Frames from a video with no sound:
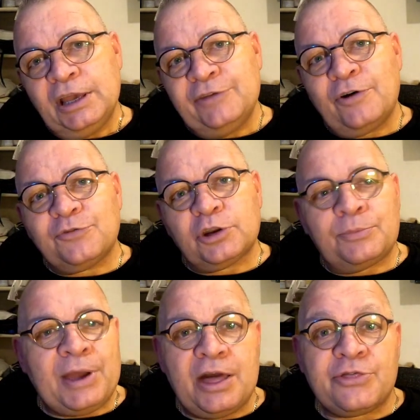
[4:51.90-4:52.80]
If I've got
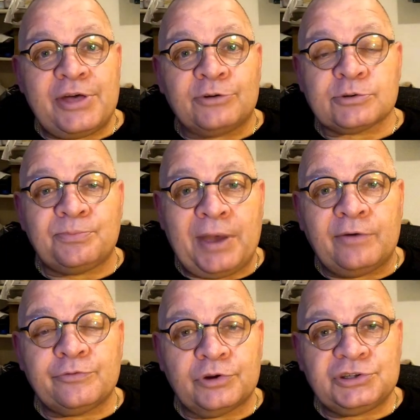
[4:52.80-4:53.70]
to pay
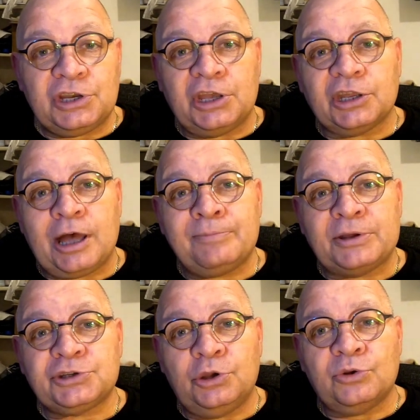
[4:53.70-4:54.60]
£1,000 for a ticket to come
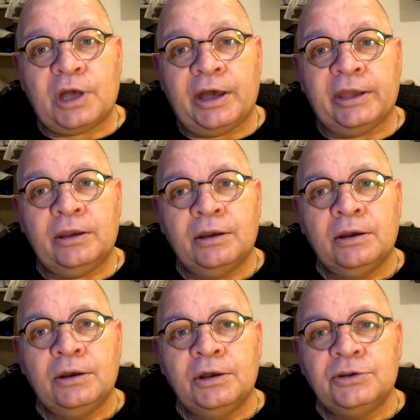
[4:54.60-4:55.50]
back to the UK
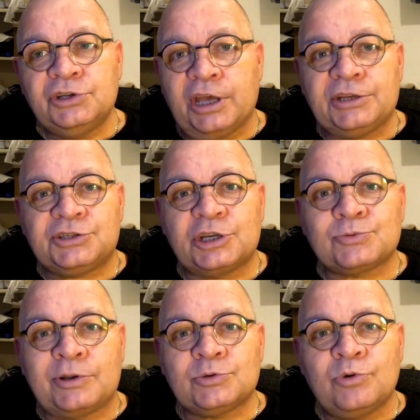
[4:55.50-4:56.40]
to get
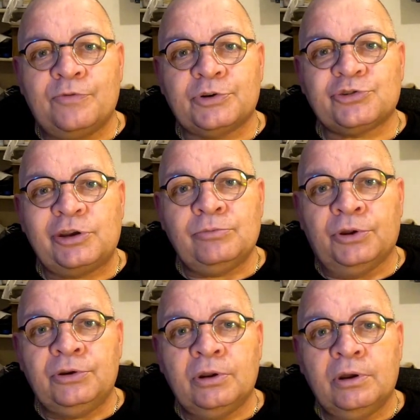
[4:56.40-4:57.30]
6 months worth of
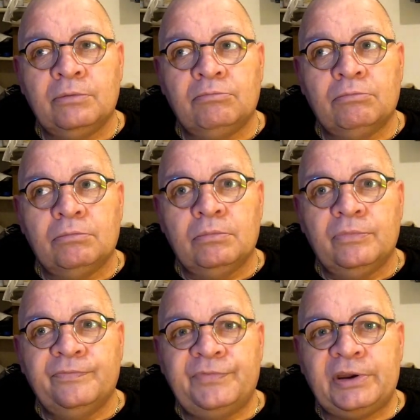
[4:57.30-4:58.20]
treatment,
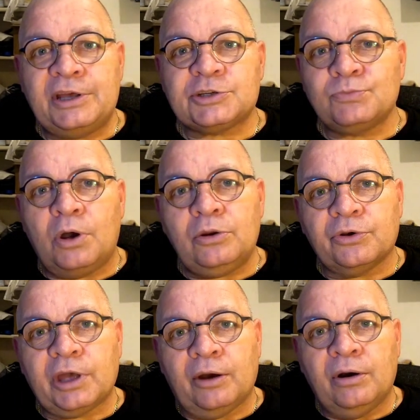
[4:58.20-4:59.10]
then that's my
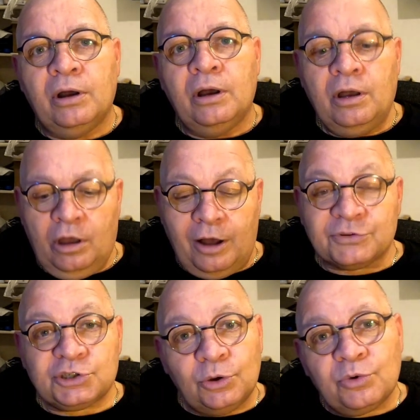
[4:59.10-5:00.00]
lookout.
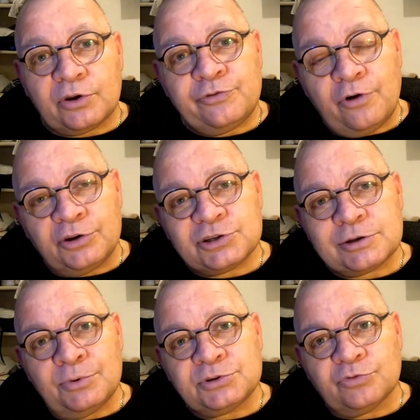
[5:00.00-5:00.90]
I've still got to find
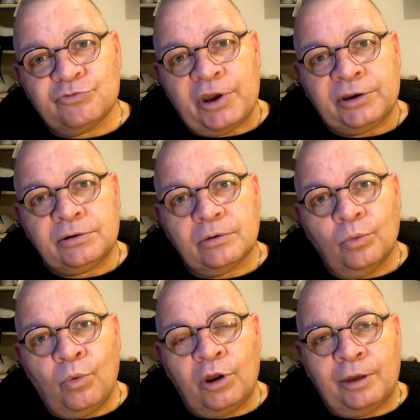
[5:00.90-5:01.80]
somewhere to rent
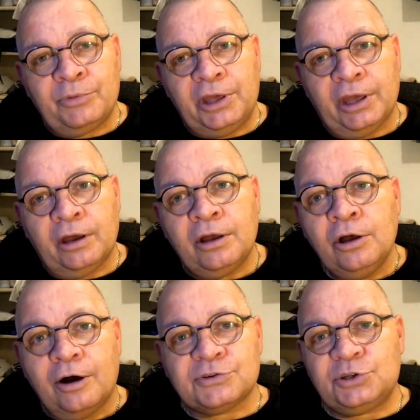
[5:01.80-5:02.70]
while I'm here.
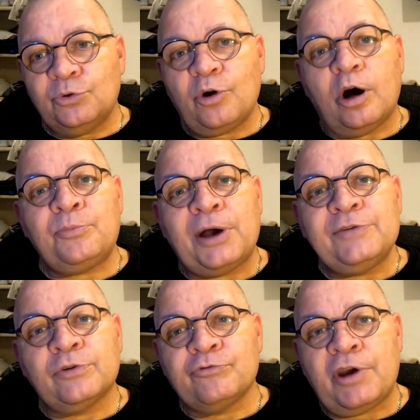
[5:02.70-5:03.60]
I've still got to
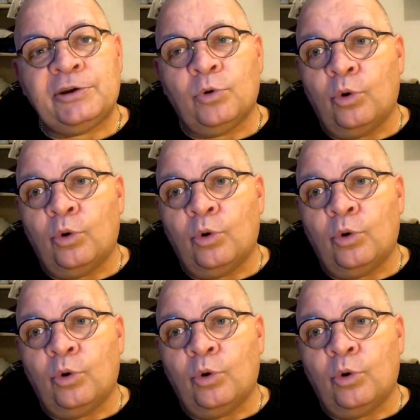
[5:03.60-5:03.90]
pay for rent